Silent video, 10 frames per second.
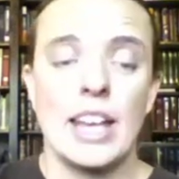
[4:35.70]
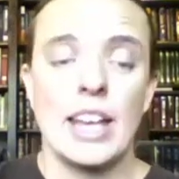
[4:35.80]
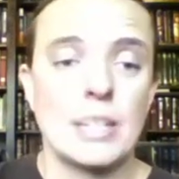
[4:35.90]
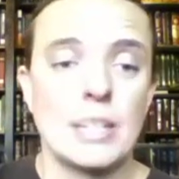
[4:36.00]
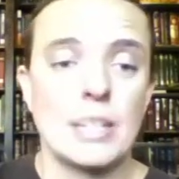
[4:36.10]

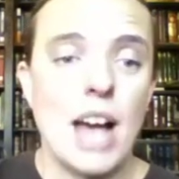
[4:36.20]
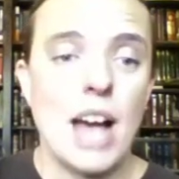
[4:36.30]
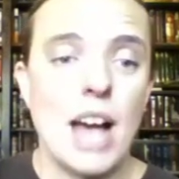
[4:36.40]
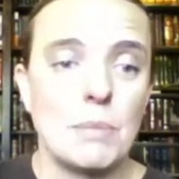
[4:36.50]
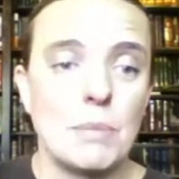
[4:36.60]
Some
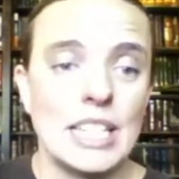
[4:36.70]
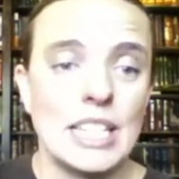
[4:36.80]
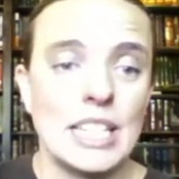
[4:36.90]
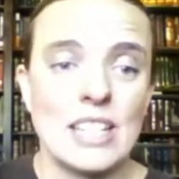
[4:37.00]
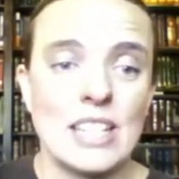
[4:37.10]

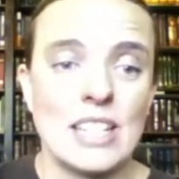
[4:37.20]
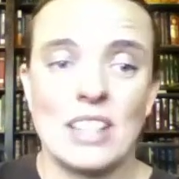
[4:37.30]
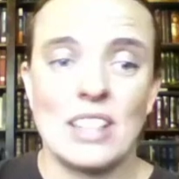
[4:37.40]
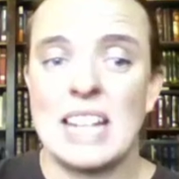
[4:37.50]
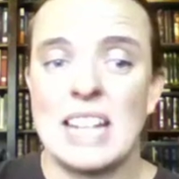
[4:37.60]
possibilities
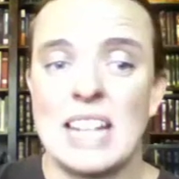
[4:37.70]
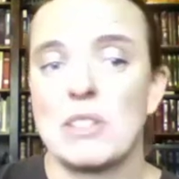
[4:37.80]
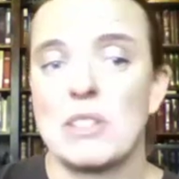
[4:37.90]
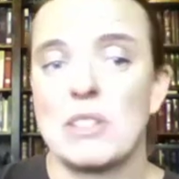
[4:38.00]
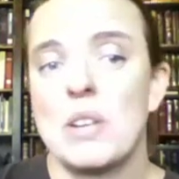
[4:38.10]
are like
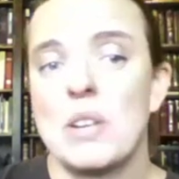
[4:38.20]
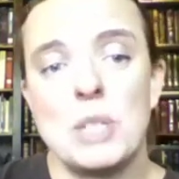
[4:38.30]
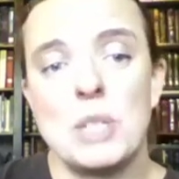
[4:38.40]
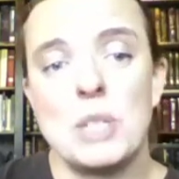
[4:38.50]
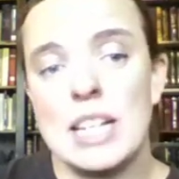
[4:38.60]
just go to the
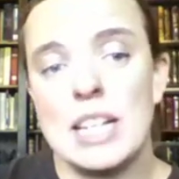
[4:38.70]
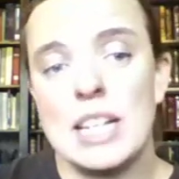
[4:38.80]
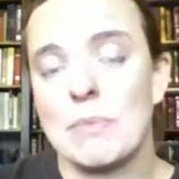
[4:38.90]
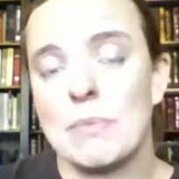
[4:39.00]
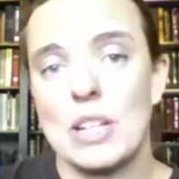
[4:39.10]

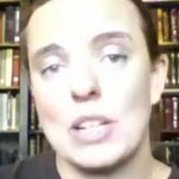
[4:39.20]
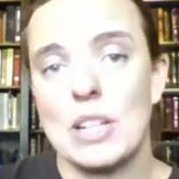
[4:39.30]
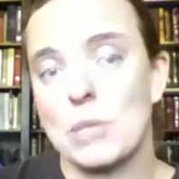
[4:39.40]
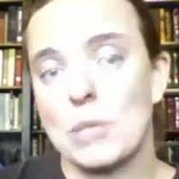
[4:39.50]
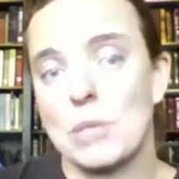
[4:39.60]
museum, go to the
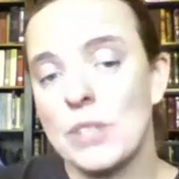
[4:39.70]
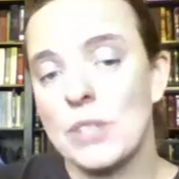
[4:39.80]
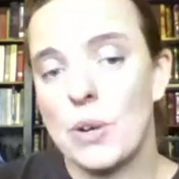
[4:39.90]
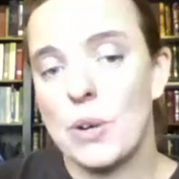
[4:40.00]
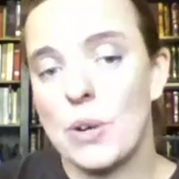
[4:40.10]

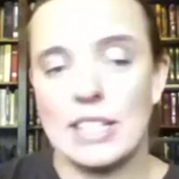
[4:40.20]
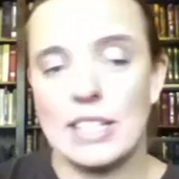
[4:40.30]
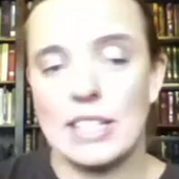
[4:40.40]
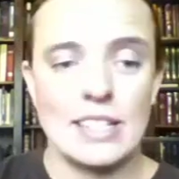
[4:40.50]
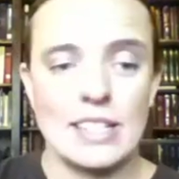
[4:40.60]
observatory.
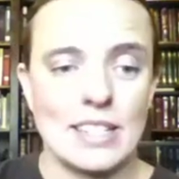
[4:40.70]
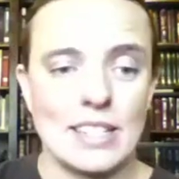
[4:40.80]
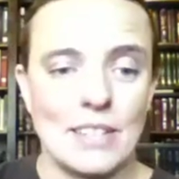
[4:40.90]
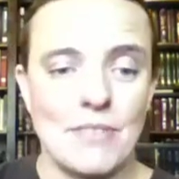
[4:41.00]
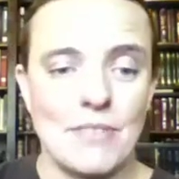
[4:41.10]
This
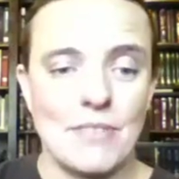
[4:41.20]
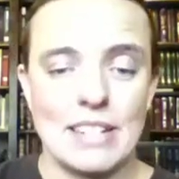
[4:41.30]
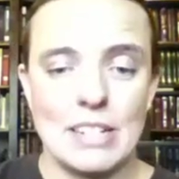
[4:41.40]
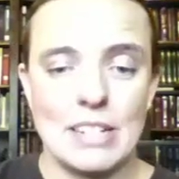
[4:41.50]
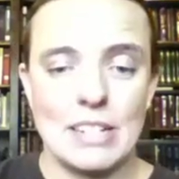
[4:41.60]
is a
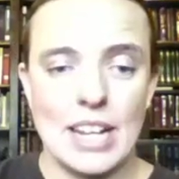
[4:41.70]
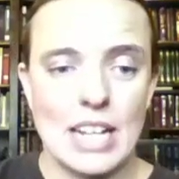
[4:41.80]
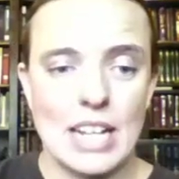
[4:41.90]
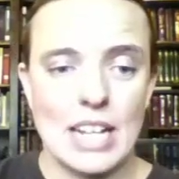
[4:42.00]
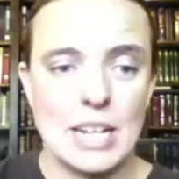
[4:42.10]
fun event
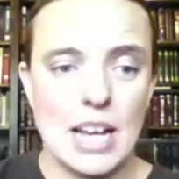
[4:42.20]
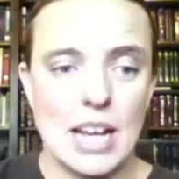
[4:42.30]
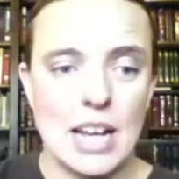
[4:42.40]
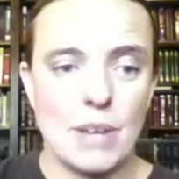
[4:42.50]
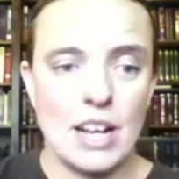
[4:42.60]
coming
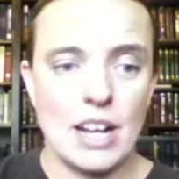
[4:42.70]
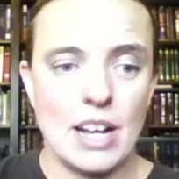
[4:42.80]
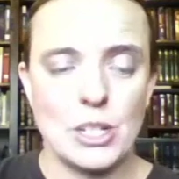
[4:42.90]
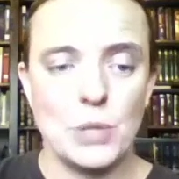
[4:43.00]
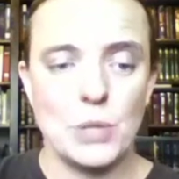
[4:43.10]
up
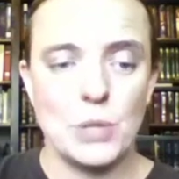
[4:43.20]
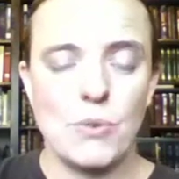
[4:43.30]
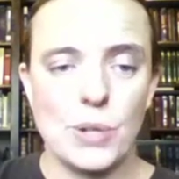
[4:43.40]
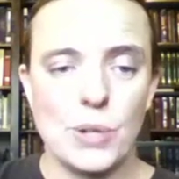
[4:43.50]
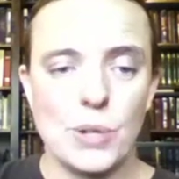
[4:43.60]
on June
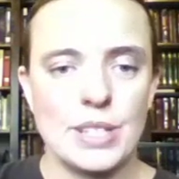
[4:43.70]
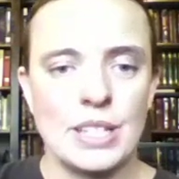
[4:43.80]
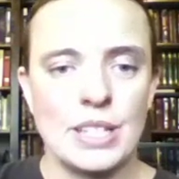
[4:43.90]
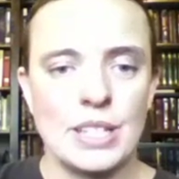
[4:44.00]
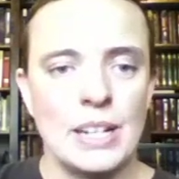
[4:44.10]
4th
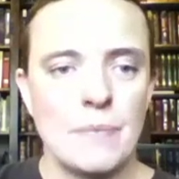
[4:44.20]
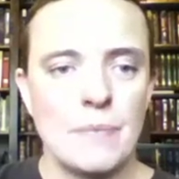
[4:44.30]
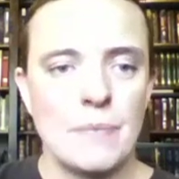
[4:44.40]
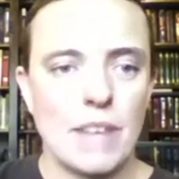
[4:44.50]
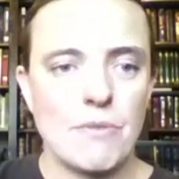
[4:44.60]

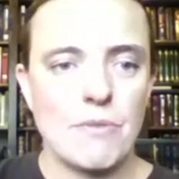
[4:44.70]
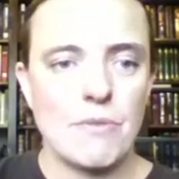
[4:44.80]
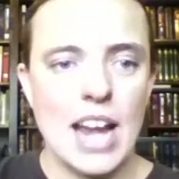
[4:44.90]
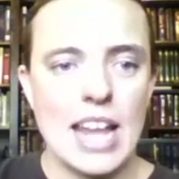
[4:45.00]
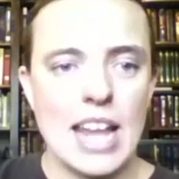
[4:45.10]
on
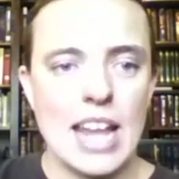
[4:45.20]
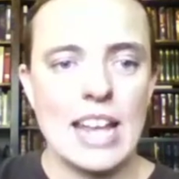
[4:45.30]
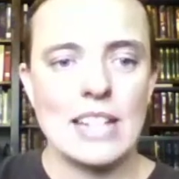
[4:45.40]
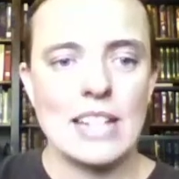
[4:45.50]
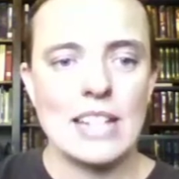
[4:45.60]

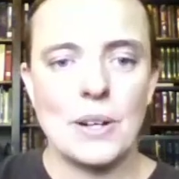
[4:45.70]
Friday.